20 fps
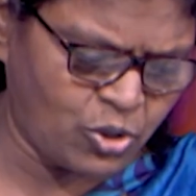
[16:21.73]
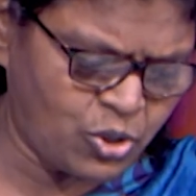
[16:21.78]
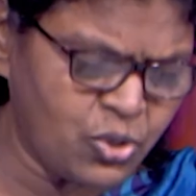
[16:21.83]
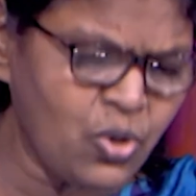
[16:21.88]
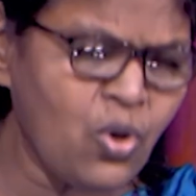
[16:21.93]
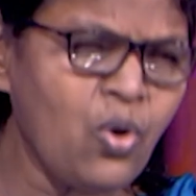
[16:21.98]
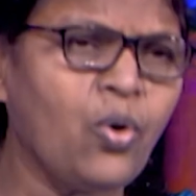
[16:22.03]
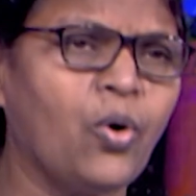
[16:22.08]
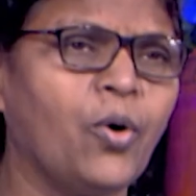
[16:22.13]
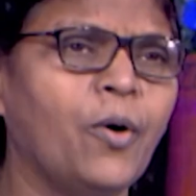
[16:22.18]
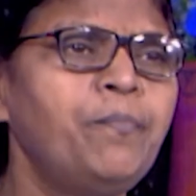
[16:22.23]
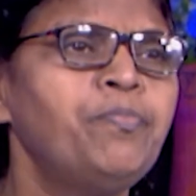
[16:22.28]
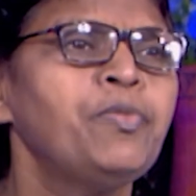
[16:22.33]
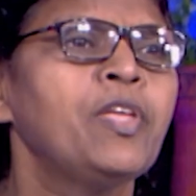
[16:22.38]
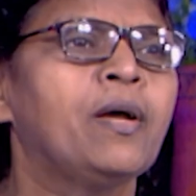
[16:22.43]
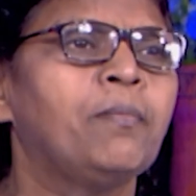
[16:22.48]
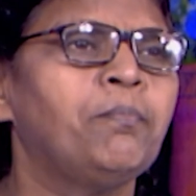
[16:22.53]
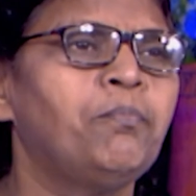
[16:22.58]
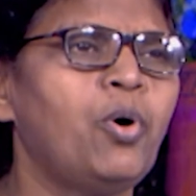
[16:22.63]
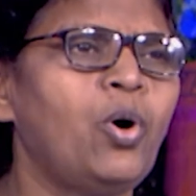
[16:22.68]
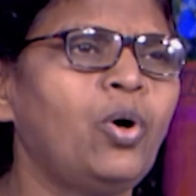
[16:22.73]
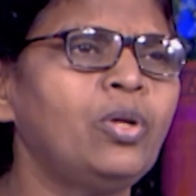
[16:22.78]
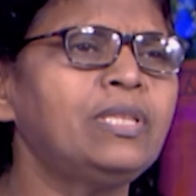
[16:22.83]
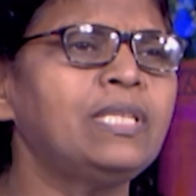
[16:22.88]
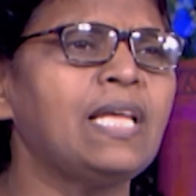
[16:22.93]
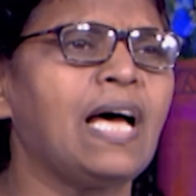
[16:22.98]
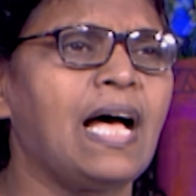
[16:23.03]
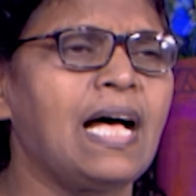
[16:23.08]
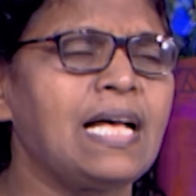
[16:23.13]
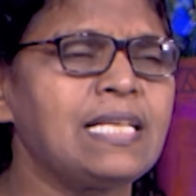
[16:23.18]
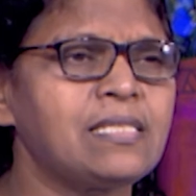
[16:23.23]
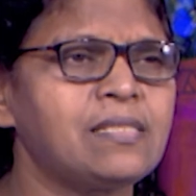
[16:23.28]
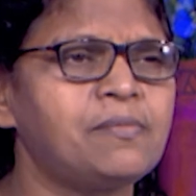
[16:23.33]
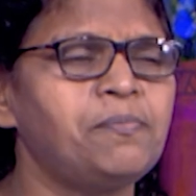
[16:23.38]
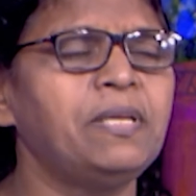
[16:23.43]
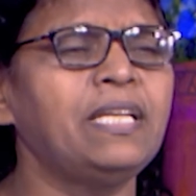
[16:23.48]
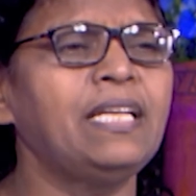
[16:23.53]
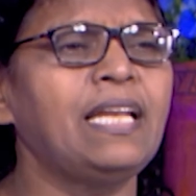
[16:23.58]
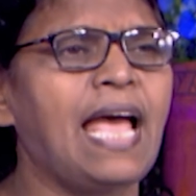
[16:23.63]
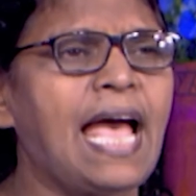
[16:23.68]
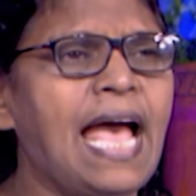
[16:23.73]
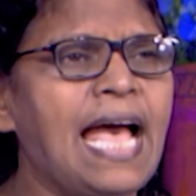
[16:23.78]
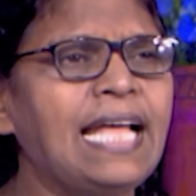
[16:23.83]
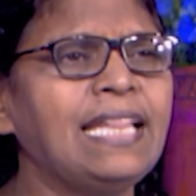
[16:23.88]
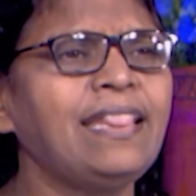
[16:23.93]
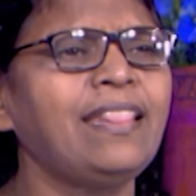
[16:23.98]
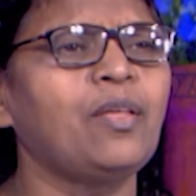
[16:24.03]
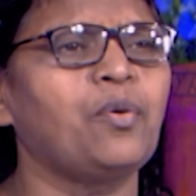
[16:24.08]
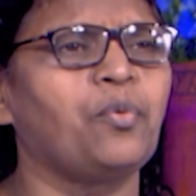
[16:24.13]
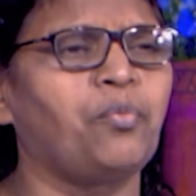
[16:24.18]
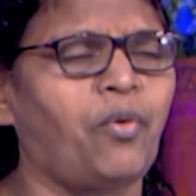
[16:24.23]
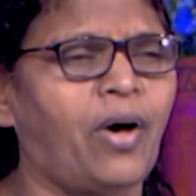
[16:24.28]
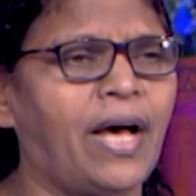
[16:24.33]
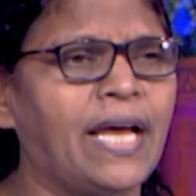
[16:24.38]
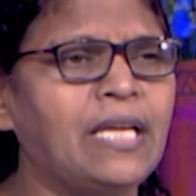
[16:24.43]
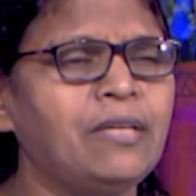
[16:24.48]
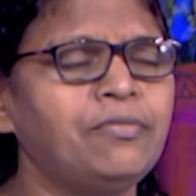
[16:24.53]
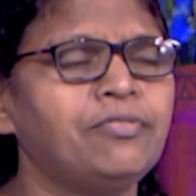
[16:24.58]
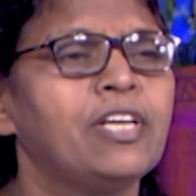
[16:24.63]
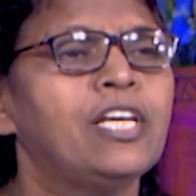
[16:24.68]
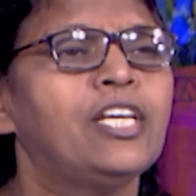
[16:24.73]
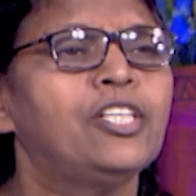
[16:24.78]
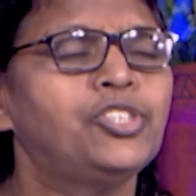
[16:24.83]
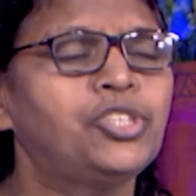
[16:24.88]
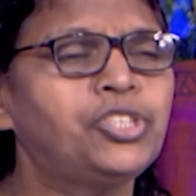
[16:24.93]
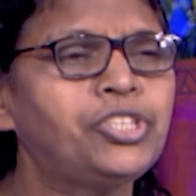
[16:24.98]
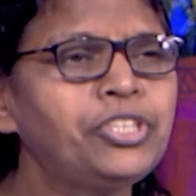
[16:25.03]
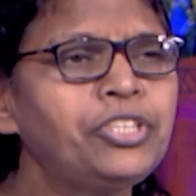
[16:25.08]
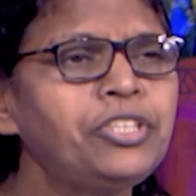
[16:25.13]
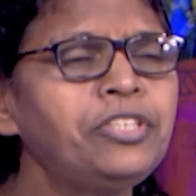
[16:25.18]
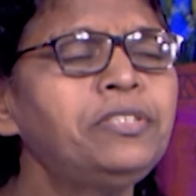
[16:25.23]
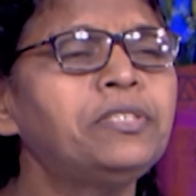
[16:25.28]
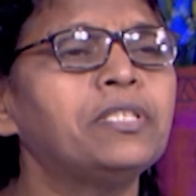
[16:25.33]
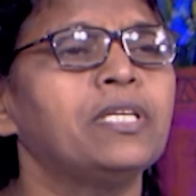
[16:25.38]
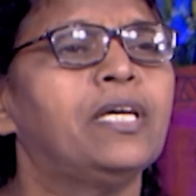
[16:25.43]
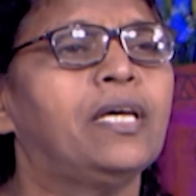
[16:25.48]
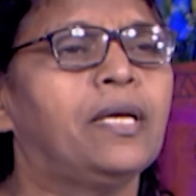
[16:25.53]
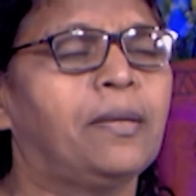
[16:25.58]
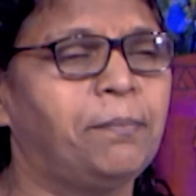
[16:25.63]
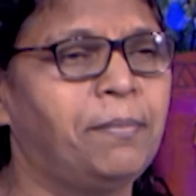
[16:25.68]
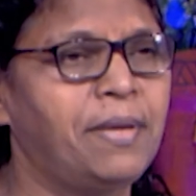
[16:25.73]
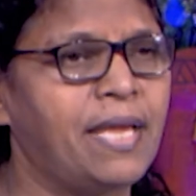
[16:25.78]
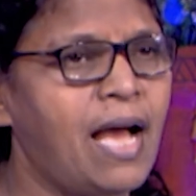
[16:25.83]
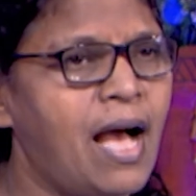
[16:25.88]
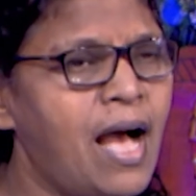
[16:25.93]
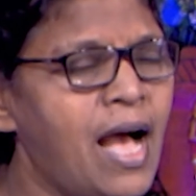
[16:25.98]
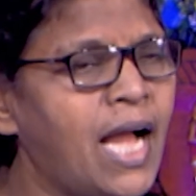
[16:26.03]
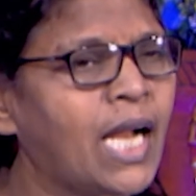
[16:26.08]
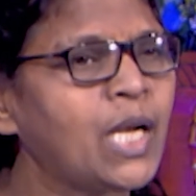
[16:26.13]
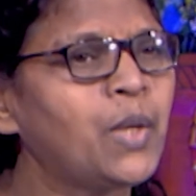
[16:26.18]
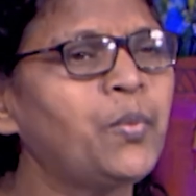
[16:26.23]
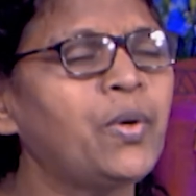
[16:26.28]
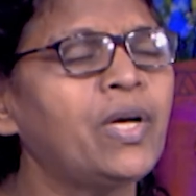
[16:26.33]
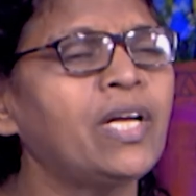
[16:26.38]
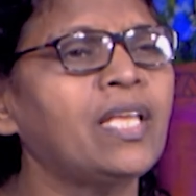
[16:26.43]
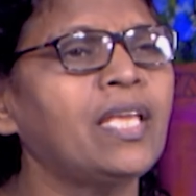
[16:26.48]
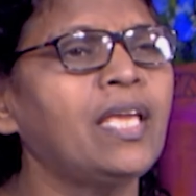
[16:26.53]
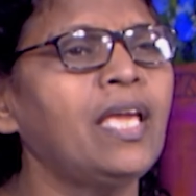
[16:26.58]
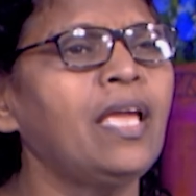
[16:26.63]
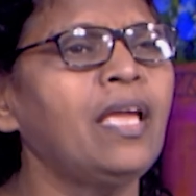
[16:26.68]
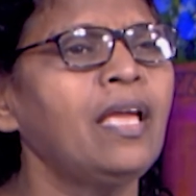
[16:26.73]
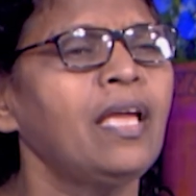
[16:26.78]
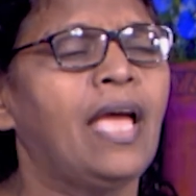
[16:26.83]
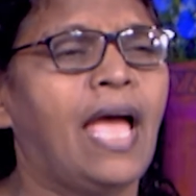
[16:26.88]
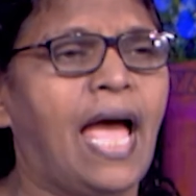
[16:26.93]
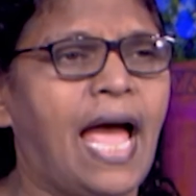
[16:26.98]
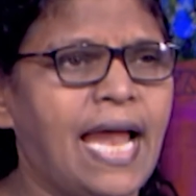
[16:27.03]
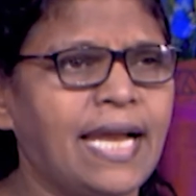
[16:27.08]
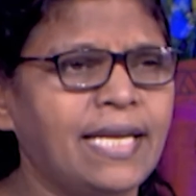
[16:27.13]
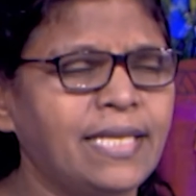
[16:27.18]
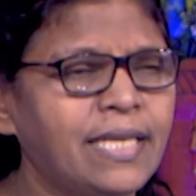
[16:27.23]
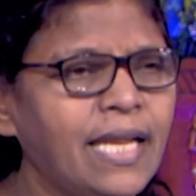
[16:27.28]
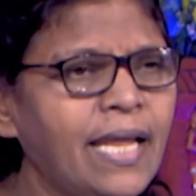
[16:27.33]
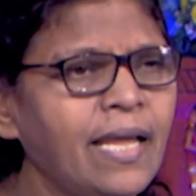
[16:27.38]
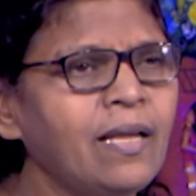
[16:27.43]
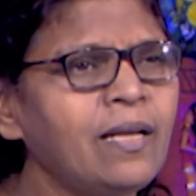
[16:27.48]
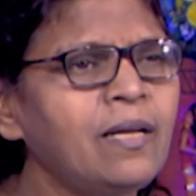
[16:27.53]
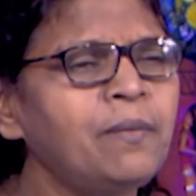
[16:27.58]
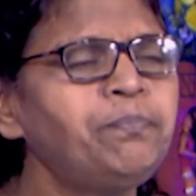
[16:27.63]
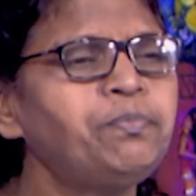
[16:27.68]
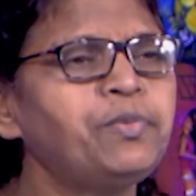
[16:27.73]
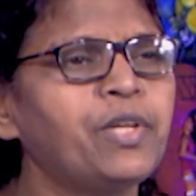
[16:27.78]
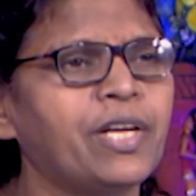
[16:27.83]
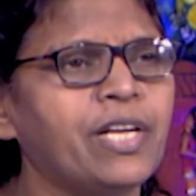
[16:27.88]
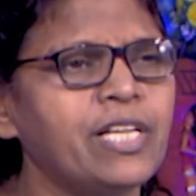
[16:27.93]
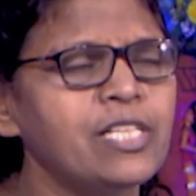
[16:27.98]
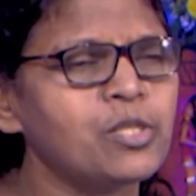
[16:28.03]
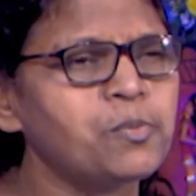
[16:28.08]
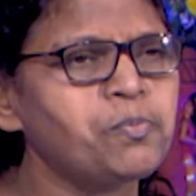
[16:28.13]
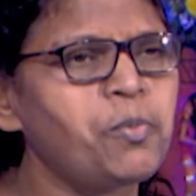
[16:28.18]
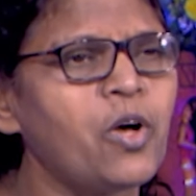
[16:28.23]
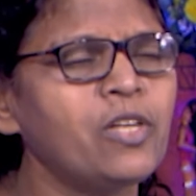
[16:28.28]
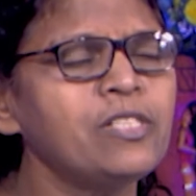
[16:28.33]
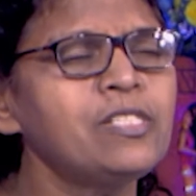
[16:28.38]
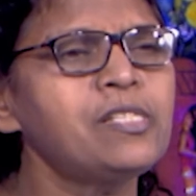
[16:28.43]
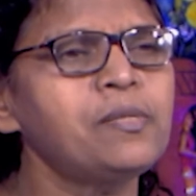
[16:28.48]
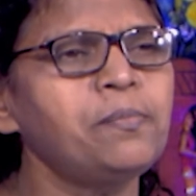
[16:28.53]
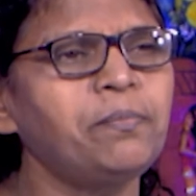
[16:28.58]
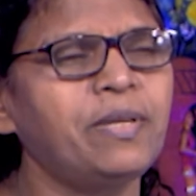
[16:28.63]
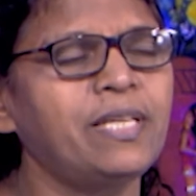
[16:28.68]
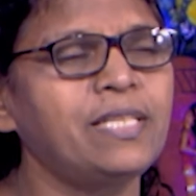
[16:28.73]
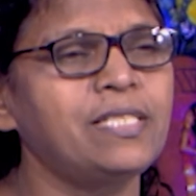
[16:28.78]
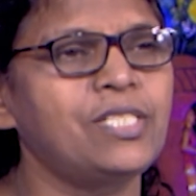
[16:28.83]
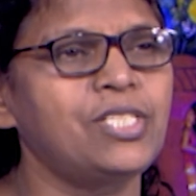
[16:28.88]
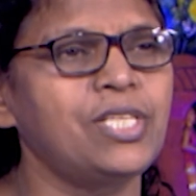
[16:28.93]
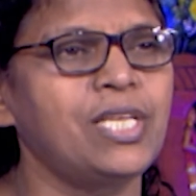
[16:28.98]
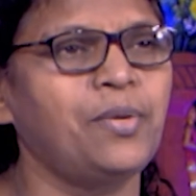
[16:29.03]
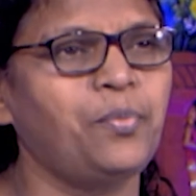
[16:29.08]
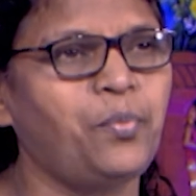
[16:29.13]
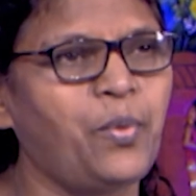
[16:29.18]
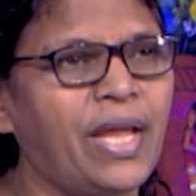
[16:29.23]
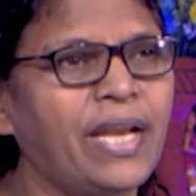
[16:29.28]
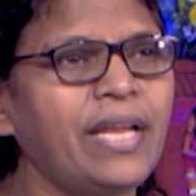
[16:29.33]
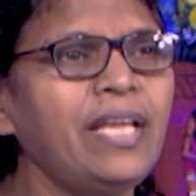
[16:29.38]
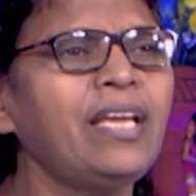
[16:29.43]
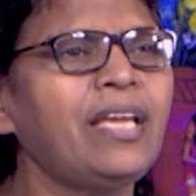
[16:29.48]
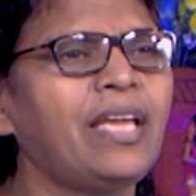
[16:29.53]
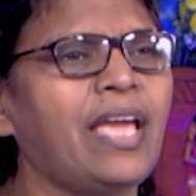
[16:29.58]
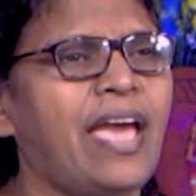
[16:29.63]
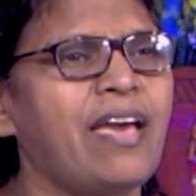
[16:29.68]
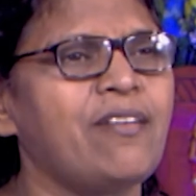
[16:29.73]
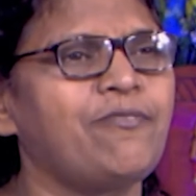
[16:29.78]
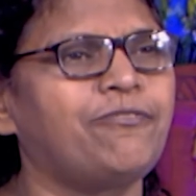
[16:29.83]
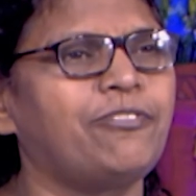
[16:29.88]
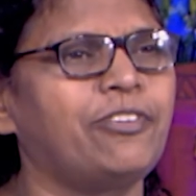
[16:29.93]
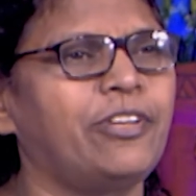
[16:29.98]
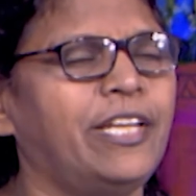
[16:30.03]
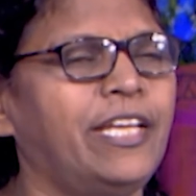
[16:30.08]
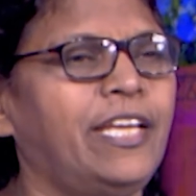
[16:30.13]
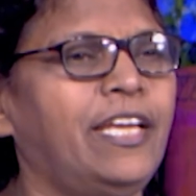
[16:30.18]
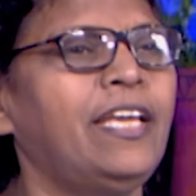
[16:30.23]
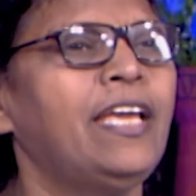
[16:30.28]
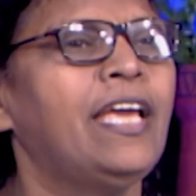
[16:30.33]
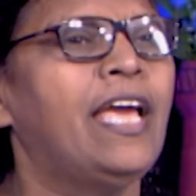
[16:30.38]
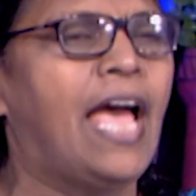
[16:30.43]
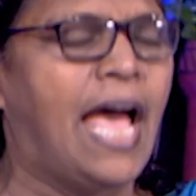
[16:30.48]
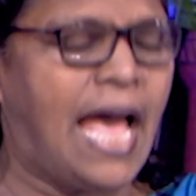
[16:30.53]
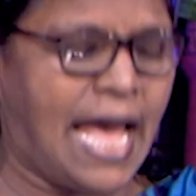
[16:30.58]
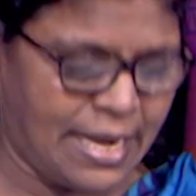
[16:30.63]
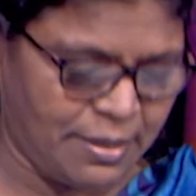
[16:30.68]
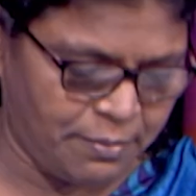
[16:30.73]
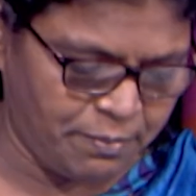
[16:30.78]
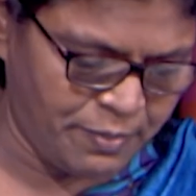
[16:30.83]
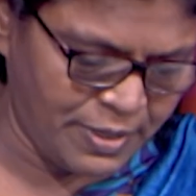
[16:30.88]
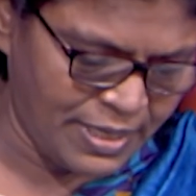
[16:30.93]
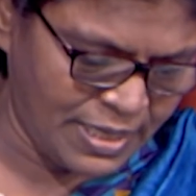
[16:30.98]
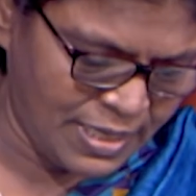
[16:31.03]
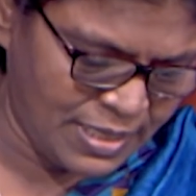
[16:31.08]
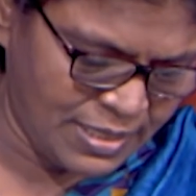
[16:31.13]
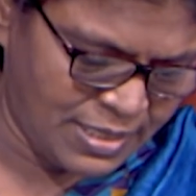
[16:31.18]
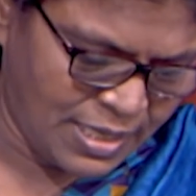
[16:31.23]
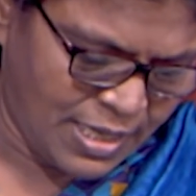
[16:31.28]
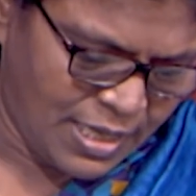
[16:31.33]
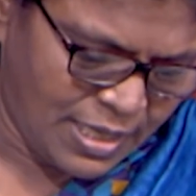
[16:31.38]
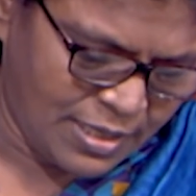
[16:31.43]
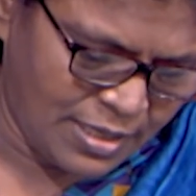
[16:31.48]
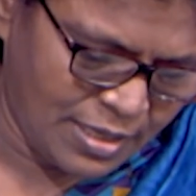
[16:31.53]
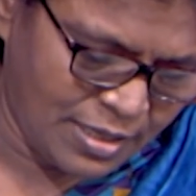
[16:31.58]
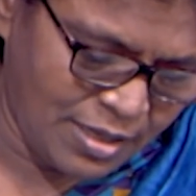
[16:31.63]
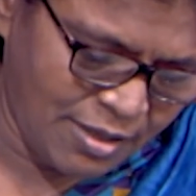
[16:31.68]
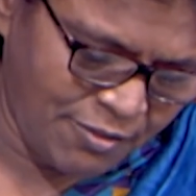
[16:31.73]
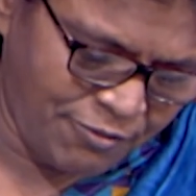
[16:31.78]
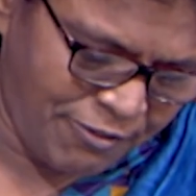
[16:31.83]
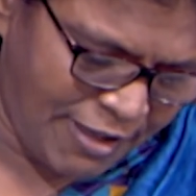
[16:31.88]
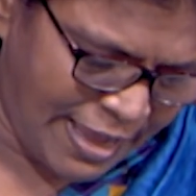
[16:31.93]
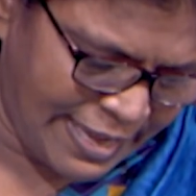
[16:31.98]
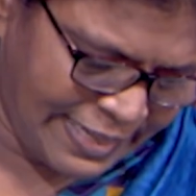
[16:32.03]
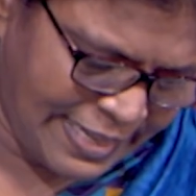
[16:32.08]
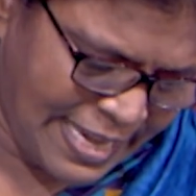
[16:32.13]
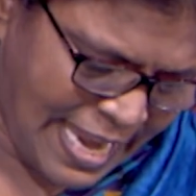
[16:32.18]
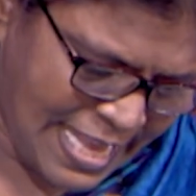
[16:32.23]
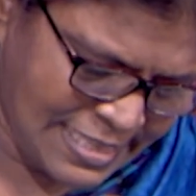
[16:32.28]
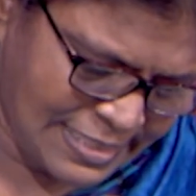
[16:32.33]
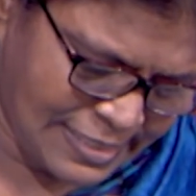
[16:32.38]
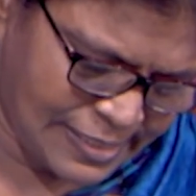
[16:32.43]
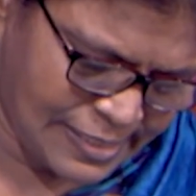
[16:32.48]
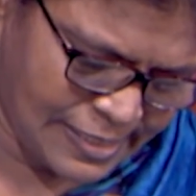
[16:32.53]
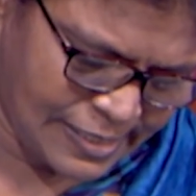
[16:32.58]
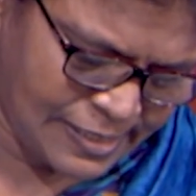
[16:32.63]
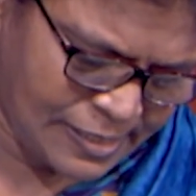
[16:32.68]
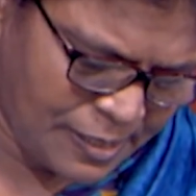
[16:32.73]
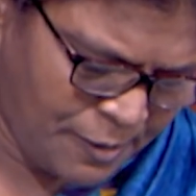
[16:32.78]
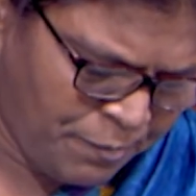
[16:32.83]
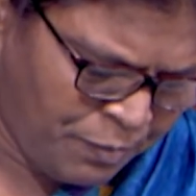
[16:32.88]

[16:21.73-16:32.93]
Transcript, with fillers: So, both the husband and the wife should be hardworking and take up the responsibility very carefully and build the finances.